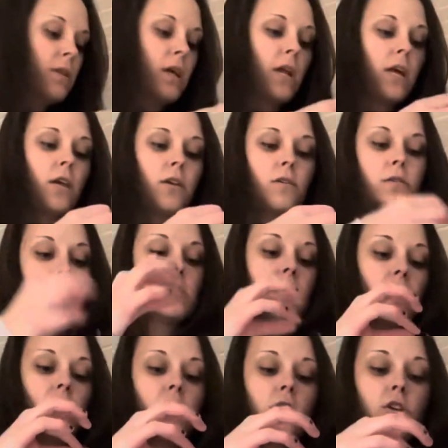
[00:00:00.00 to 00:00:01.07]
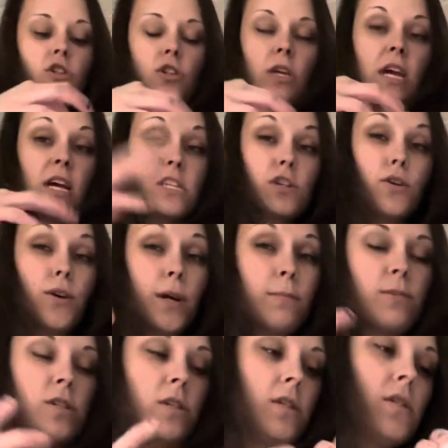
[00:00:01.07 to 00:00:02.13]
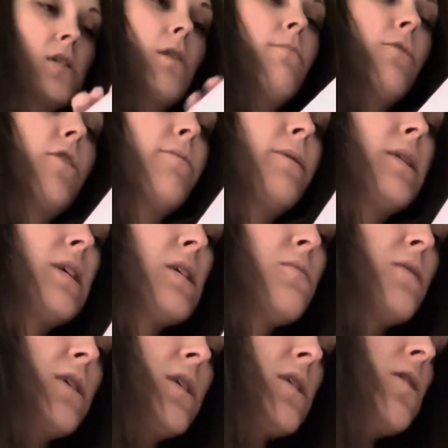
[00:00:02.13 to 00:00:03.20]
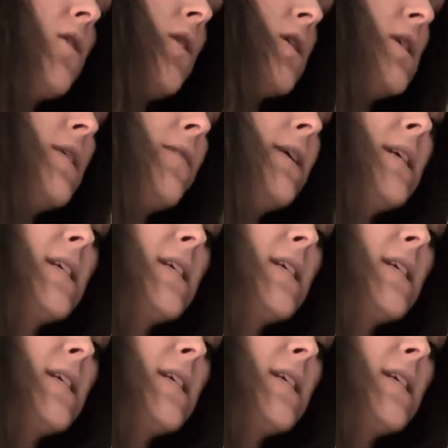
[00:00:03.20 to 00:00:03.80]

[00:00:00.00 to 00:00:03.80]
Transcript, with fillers: that I use and it usually has a grip to the tumbler but this one does not so it